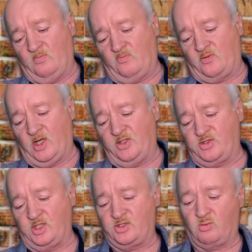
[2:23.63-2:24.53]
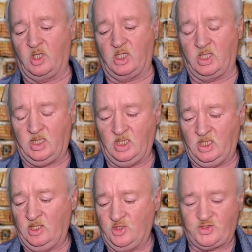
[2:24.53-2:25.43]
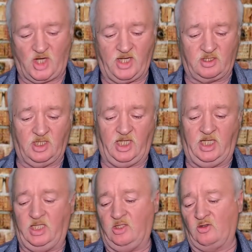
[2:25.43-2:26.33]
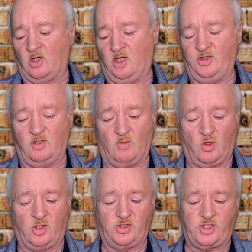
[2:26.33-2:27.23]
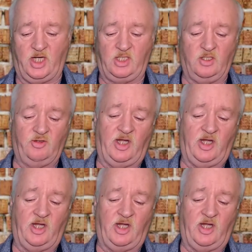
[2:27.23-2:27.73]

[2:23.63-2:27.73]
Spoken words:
for instance, were cycling or on your motorcycle,